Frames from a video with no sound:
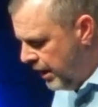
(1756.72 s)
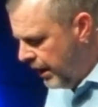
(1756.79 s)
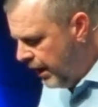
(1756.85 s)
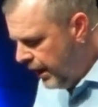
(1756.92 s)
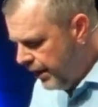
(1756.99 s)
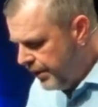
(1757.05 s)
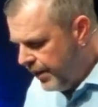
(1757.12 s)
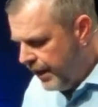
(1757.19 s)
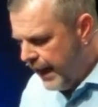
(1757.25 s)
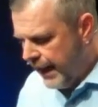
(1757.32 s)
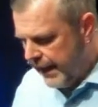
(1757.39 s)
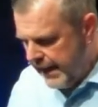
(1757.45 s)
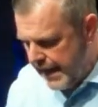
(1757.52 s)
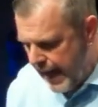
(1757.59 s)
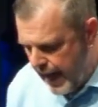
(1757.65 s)
is
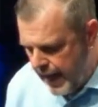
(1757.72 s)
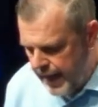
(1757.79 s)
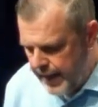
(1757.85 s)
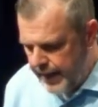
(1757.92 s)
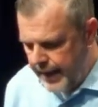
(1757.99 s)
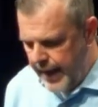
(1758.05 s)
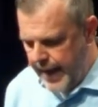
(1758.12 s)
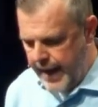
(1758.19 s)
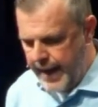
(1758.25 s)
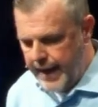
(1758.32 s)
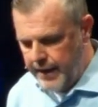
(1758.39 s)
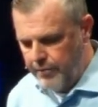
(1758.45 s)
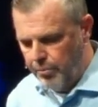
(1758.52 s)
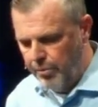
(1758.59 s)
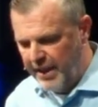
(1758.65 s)
that God
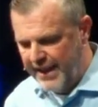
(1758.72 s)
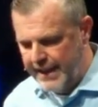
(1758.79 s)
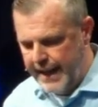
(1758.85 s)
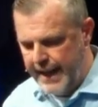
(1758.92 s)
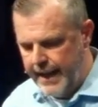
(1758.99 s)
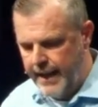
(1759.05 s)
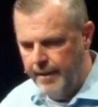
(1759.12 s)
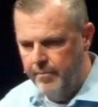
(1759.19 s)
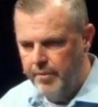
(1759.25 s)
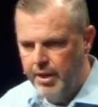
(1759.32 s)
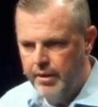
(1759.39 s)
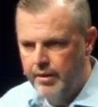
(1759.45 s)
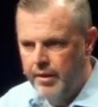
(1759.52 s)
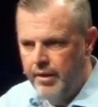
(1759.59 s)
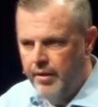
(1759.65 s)
had redeemed
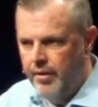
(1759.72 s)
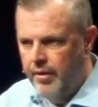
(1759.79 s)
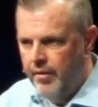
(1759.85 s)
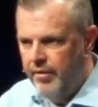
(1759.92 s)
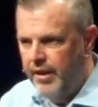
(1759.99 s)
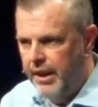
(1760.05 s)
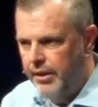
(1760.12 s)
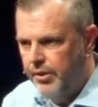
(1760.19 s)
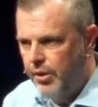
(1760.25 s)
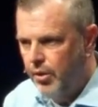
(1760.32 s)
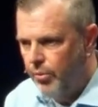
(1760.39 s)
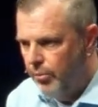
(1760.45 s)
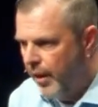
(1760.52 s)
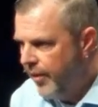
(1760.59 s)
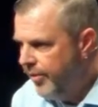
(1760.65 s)
these
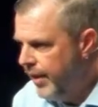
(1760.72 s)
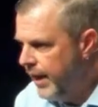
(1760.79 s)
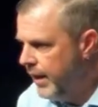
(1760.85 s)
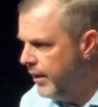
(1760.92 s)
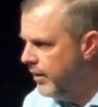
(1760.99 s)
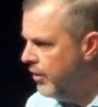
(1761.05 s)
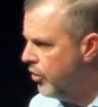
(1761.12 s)
Corinthian